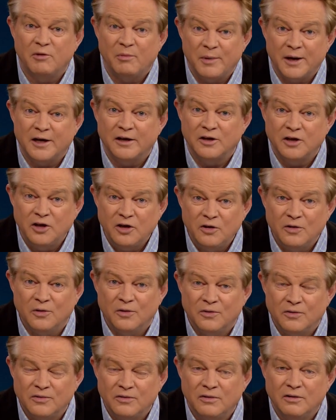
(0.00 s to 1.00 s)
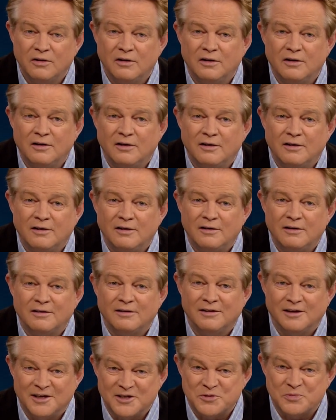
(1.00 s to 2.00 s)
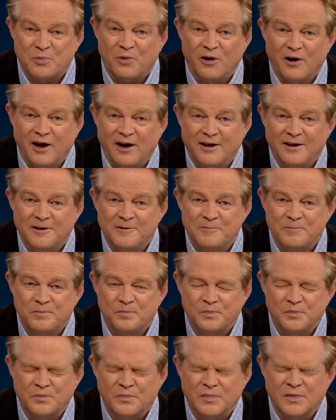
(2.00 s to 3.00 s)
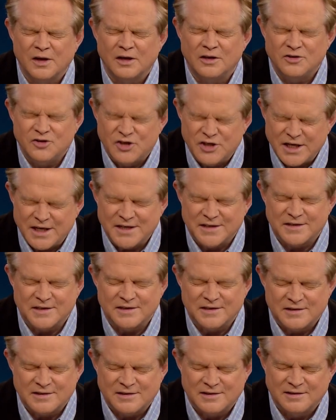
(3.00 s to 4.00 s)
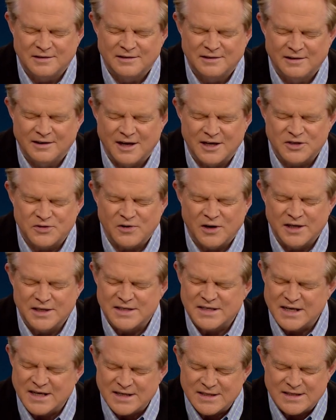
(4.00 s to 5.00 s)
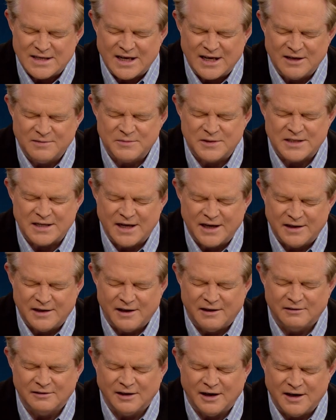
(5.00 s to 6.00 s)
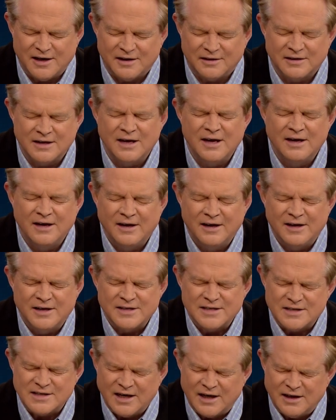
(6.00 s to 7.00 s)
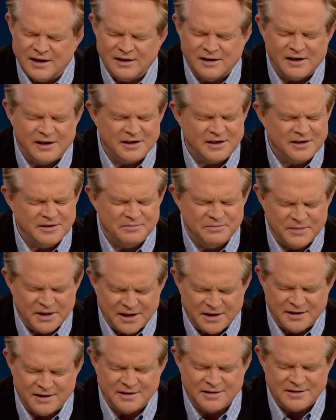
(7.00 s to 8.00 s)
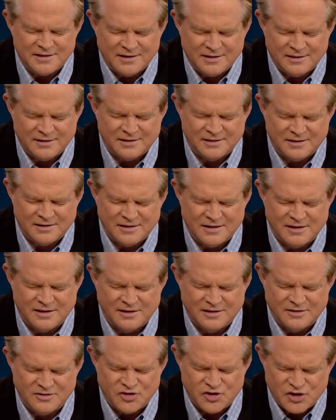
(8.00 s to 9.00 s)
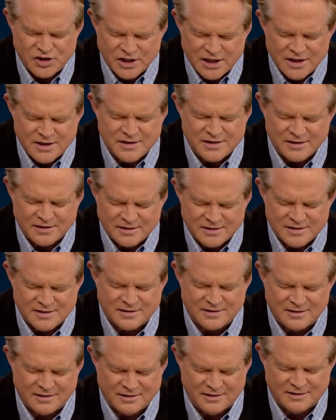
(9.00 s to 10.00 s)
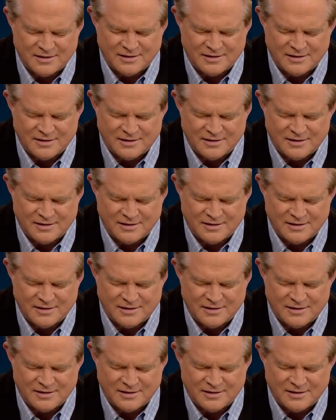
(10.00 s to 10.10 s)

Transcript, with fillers: about you, let's pray. Jesus. That's right. Say his name. Say it out loud. Say it like you mean it. Jesus,